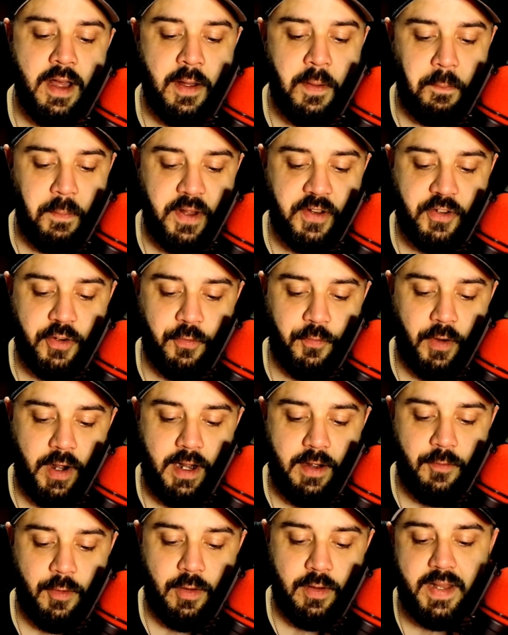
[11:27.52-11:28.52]
Mist
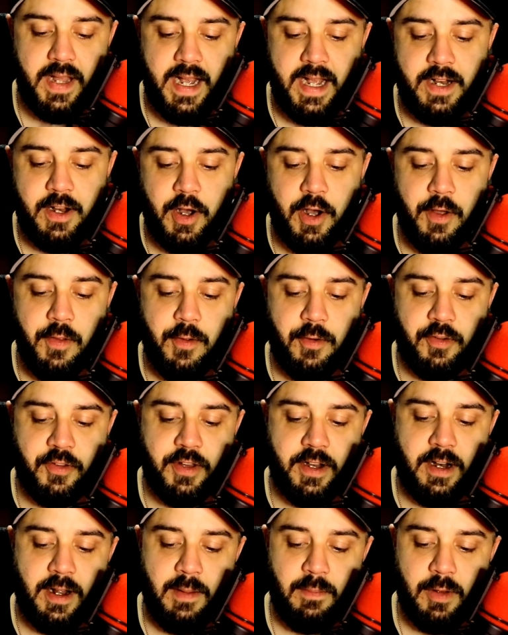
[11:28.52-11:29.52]
Survival, and others
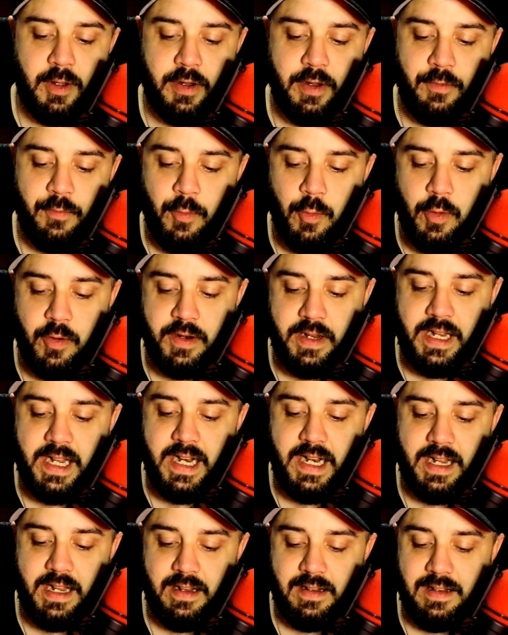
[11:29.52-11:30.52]
that I'm looking forward to
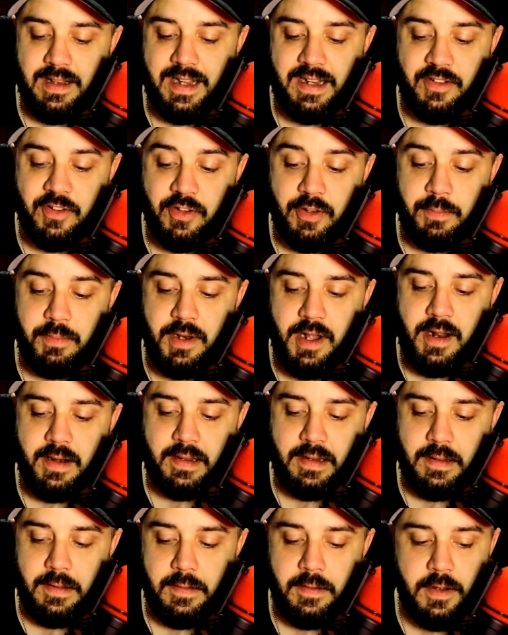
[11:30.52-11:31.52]
getting like
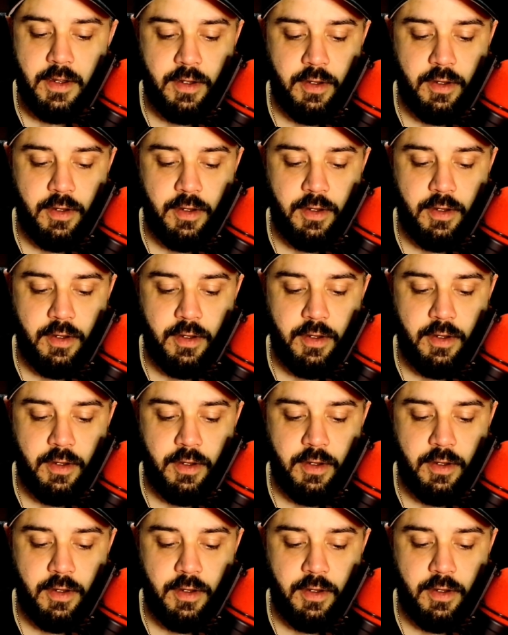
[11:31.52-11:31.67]
Subnautica.